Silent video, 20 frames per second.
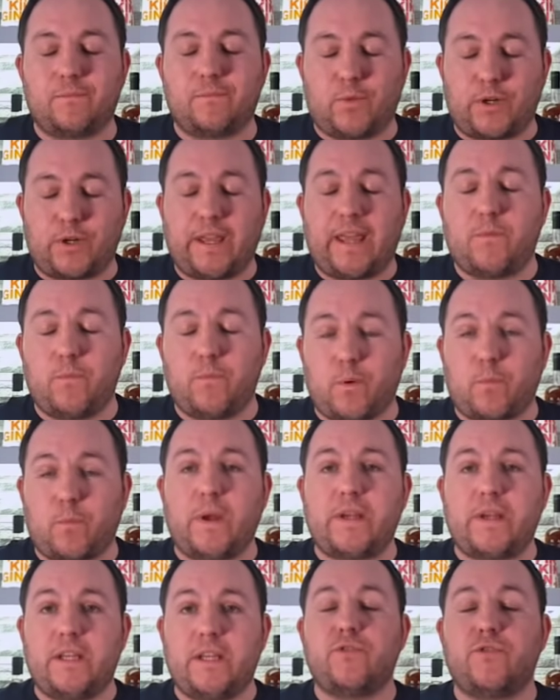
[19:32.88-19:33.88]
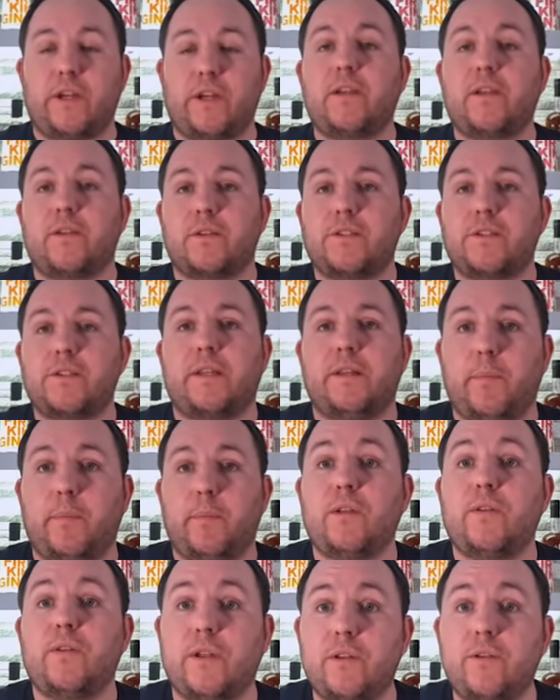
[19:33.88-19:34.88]
We're whisky drinkers in the
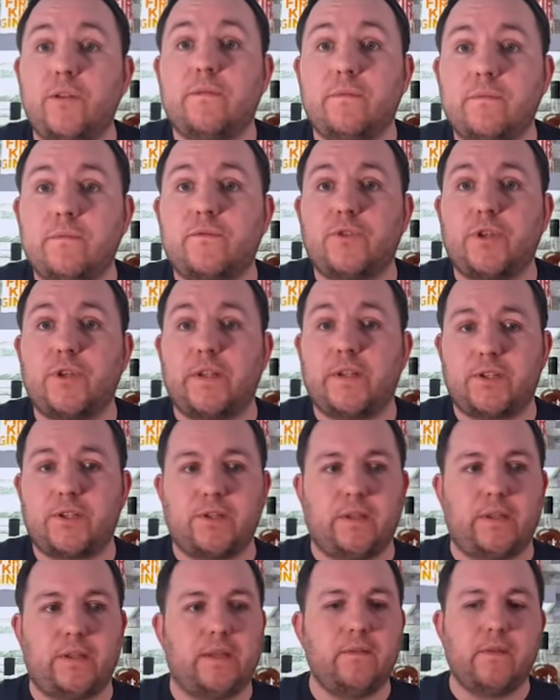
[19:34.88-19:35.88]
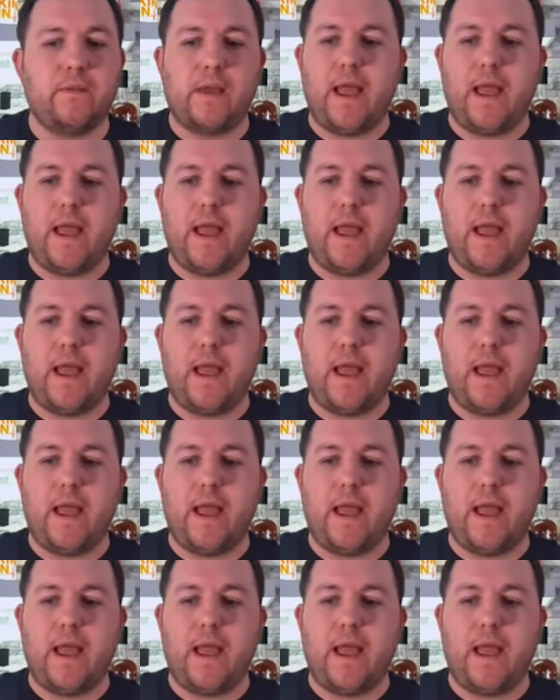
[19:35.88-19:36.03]
building traditionally.